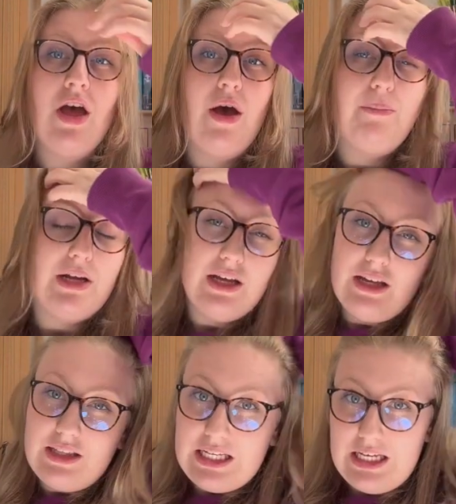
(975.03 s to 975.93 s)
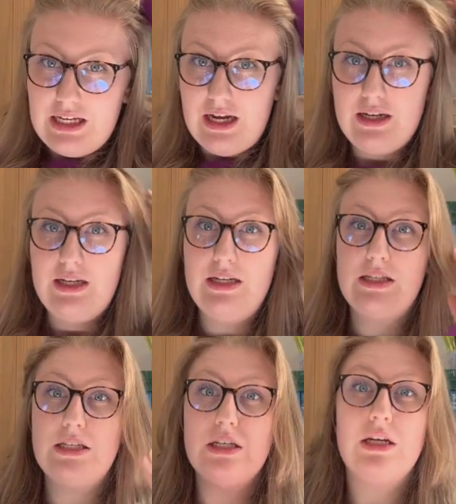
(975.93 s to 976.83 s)
because he had an
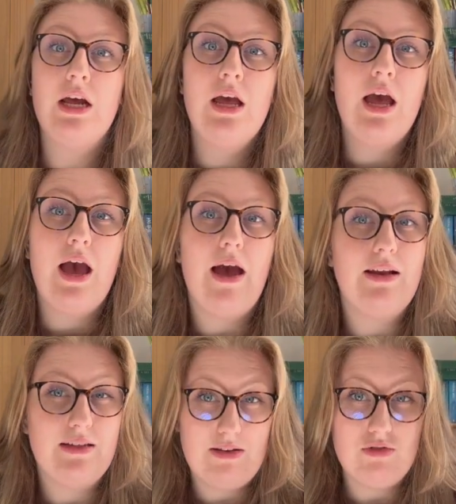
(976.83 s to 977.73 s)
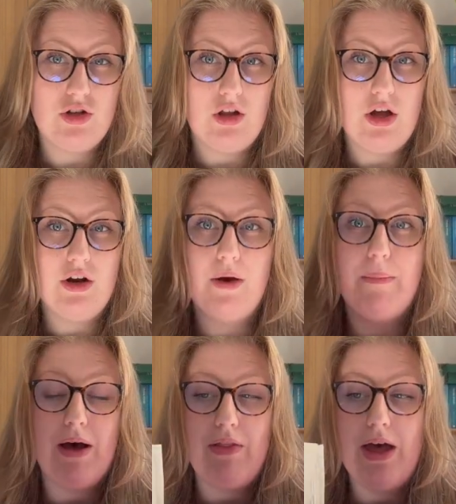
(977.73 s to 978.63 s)
incident and he's having to learn
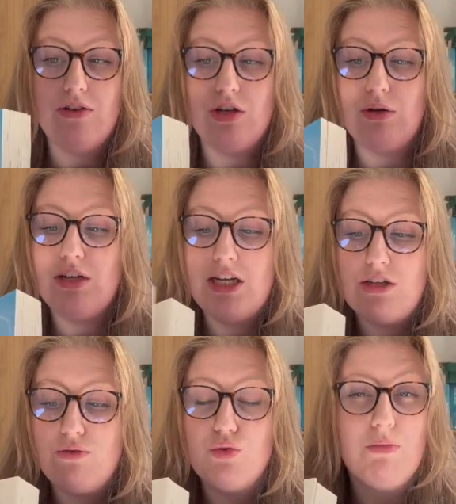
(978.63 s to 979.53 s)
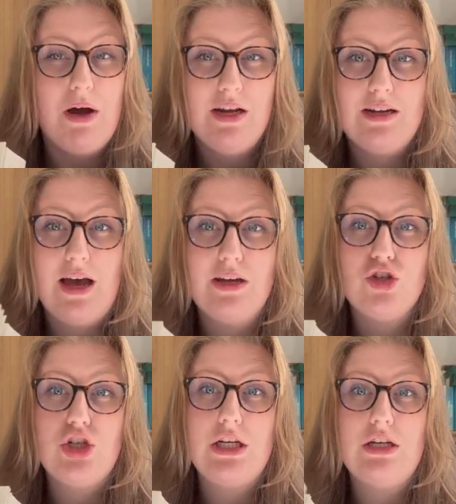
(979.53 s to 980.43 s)
about that. So he suffers with panic attacks,
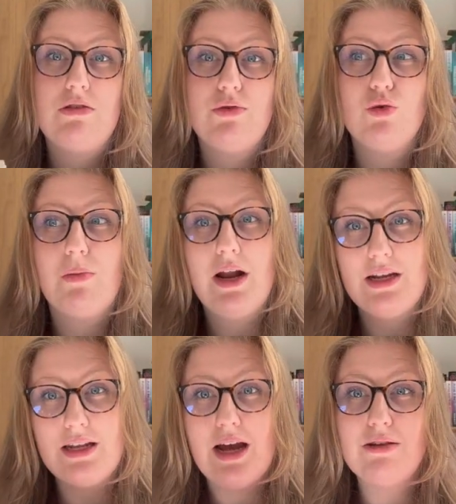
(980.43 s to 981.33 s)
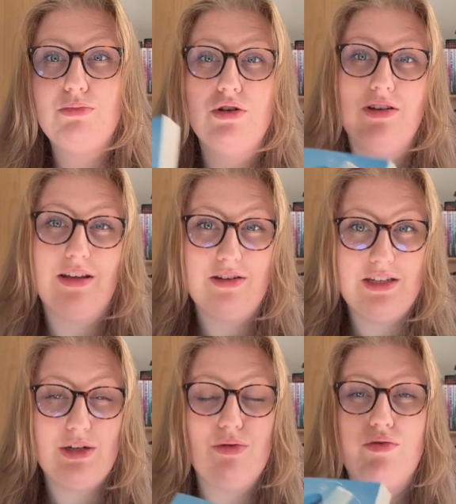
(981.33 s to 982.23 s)
she suffers with panic attacks but knows how to
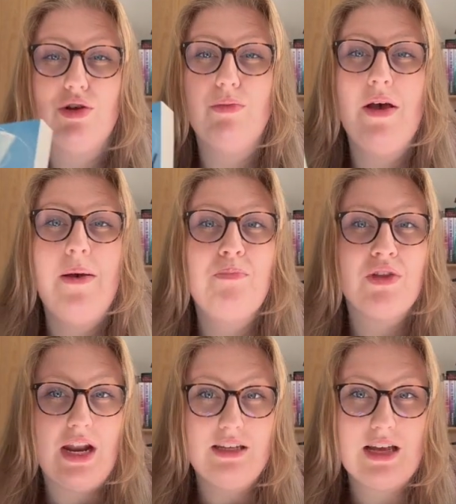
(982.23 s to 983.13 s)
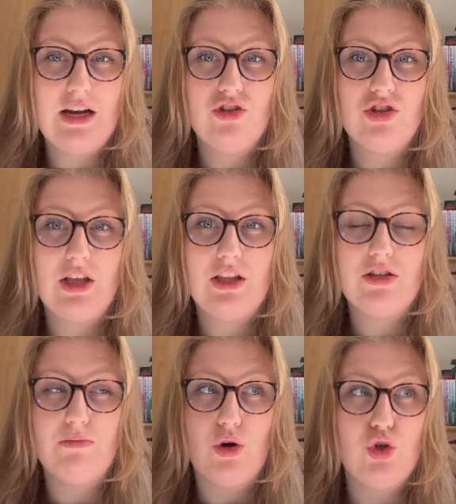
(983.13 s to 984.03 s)
deal with them, and it's kind of just like this
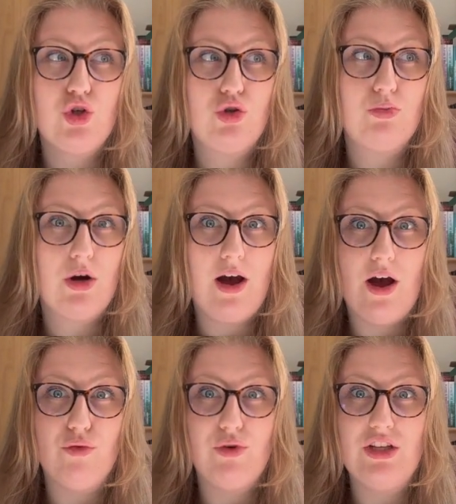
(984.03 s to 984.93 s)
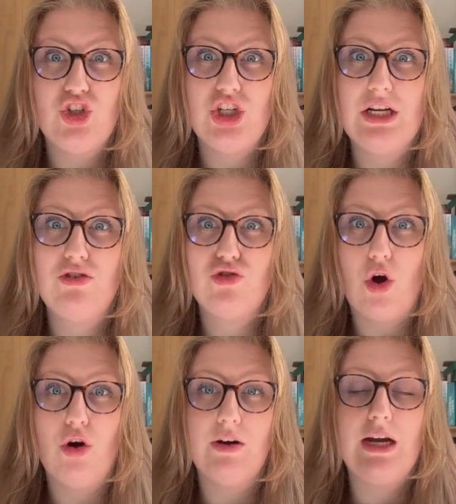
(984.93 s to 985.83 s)
emotional but heart-wrenching
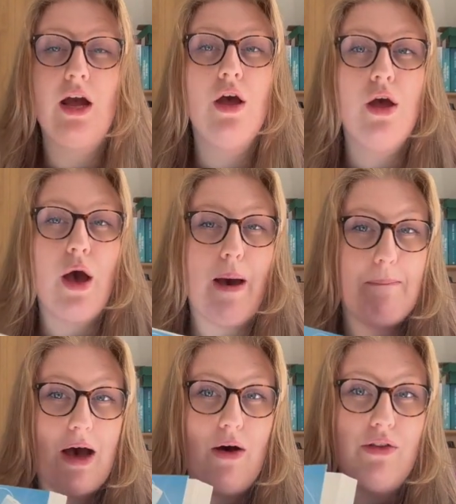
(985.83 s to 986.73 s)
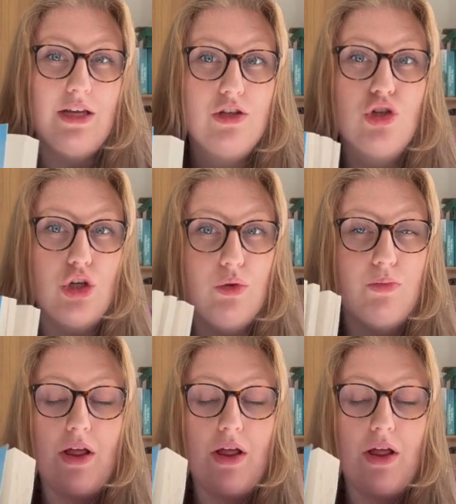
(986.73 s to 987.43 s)
story about these two